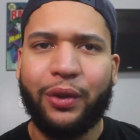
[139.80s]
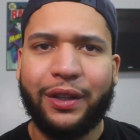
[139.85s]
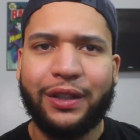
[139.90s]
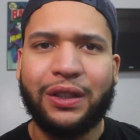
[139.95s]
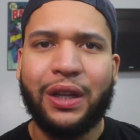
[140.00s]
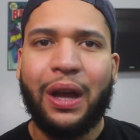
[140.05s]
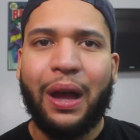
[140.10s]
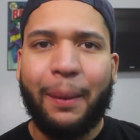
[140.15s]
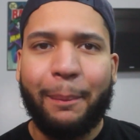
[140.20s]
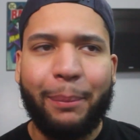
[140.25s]

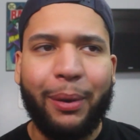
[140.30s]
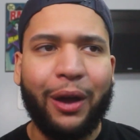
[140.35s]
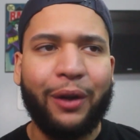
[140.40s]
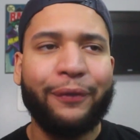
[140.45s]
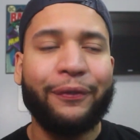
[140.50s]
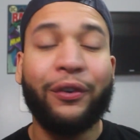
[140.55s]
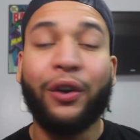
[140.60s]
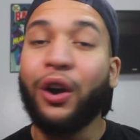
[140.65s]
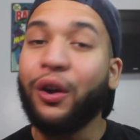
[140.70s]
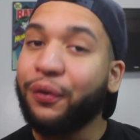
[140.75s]
this, but
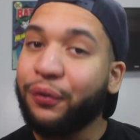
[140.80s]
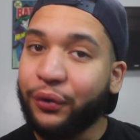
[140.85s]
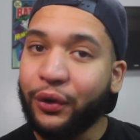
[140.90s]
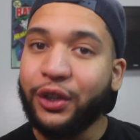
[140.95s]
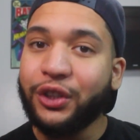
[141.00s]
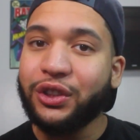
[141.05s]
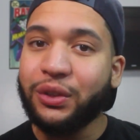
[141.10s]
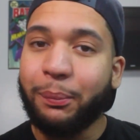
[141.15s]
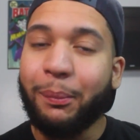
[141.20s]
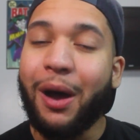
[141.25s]
for a
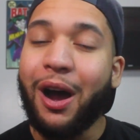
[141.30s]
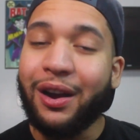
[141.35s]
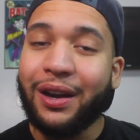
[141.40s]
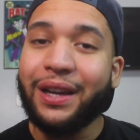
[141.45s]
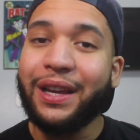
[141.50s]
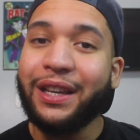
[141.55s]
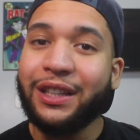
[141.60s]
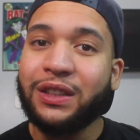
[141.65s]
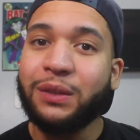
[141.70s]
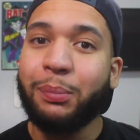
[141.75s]
first
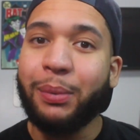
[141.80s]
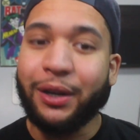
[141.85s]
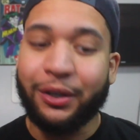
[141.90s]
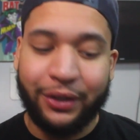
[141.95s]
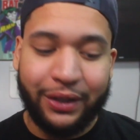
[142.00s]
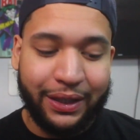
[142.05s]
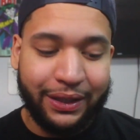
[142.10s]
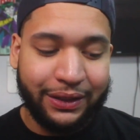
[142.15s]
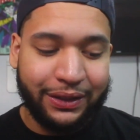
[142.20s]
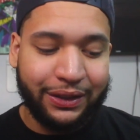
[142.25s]
manga
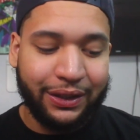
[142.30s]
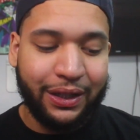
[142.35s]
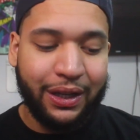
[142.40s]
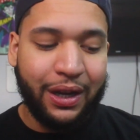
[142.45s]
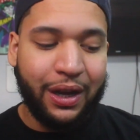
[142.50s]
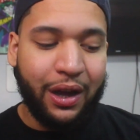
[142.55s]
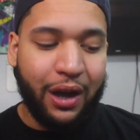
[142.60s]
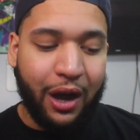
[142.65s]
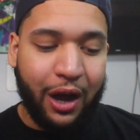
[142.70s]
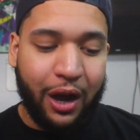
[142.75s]
experience,
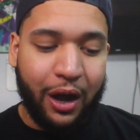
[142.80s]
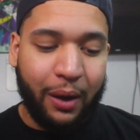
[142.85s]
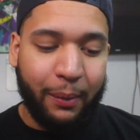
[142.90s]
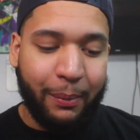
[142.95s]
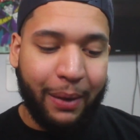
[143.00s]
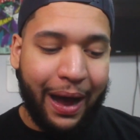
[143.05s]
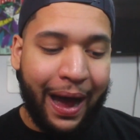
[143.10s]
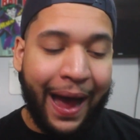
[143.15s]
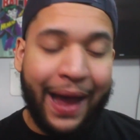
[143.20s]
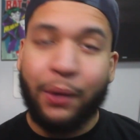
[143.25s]

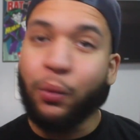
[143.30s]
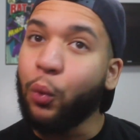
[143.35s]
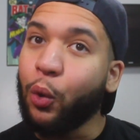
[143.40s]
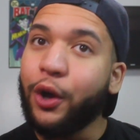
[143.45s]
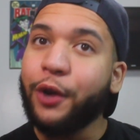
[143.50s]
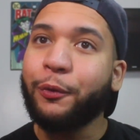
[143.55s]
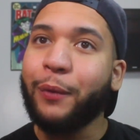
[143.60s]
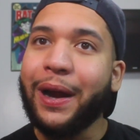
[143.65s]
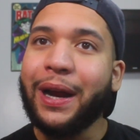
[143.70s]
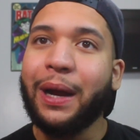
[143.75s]
um, I
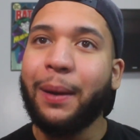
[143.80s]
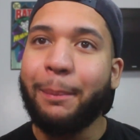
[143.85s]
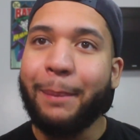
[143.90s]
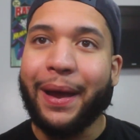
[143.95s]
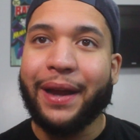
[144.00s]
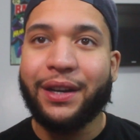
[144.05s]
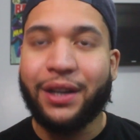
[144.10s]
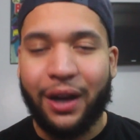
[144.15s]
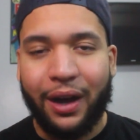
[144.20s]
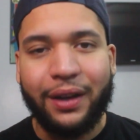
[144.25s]
would
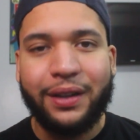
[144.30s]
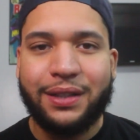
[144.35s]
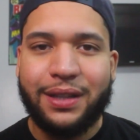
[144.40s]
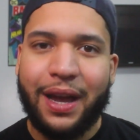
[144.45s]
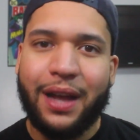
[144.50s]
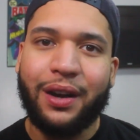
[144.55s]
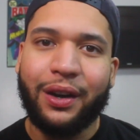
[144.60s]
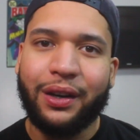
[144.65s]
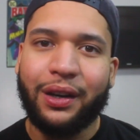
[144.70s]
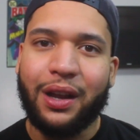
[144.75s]
recommend
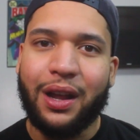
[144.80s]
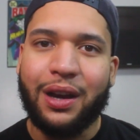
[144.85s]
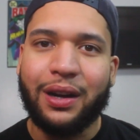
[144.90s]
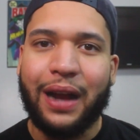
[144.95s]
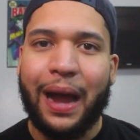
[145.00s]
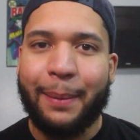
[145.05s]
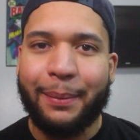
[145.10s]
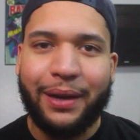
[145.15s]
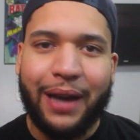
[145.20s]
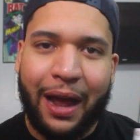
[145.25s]
Undead
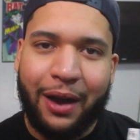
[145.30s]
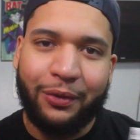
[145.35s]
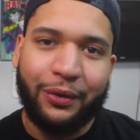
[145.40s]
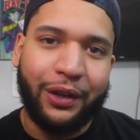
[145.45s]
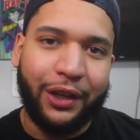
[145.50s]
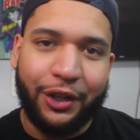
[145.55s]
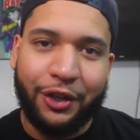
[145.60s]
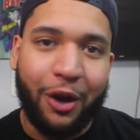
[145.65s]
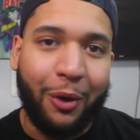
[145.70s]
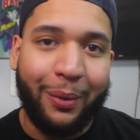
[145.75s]
Unluck. I mean, I don't
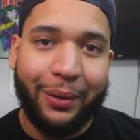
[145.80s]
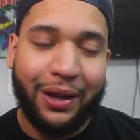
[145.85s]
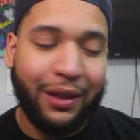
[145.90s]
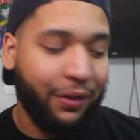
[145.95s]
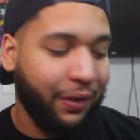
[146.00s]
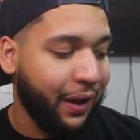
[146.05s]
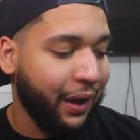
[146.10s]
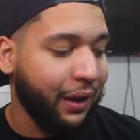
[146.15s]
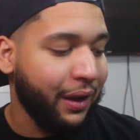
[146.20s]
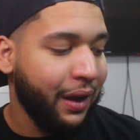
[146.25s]
really know
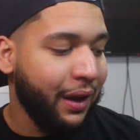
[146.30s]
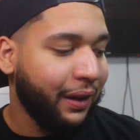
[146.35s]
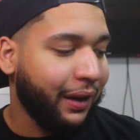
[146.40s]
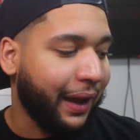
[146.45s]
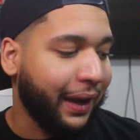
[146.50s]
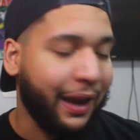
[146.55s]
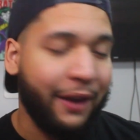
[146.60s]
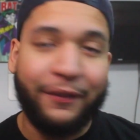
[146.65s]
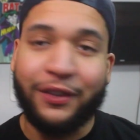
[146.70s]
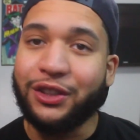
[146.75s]
anything,
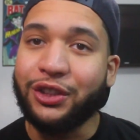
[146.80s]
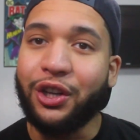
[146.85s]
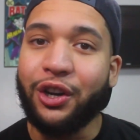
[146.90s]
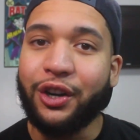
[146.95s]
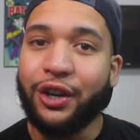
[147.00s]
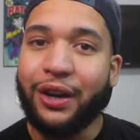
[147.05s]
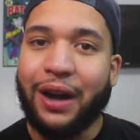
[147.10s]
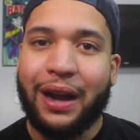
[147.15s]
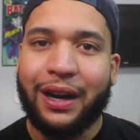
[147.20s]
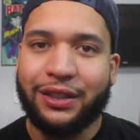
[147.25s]
like if it's
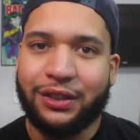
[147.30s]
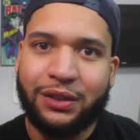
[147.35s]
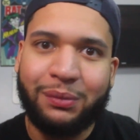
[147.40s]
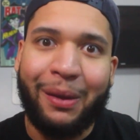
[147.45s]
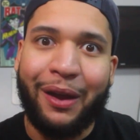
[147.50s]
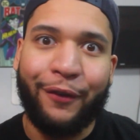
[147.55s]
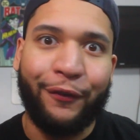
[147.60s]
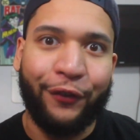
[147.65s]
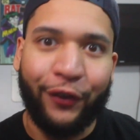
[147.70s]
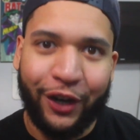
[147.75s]
good or not, because it's
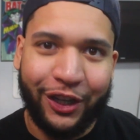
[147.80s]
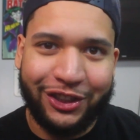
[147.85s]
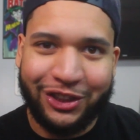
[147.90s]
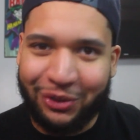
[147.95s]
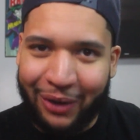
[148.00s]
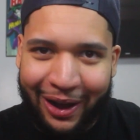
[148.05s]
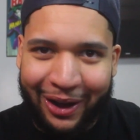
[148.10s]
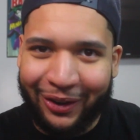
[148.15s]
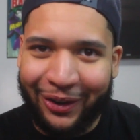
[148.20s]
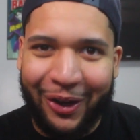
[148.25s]
my first,
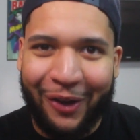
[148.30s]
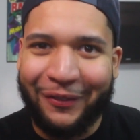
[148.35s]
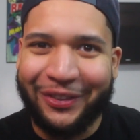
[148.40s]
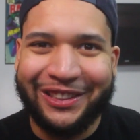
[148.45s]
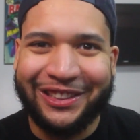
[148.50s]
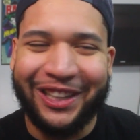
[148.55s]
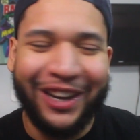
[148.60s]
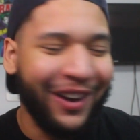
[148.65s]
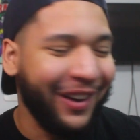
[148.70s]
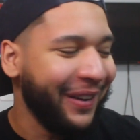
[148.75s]
so I don't know if
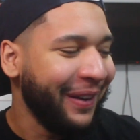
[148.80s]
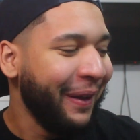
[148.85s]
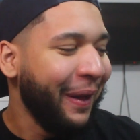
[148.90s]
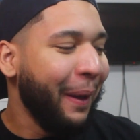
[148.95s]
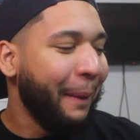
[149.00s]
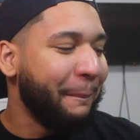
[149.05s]
it's good.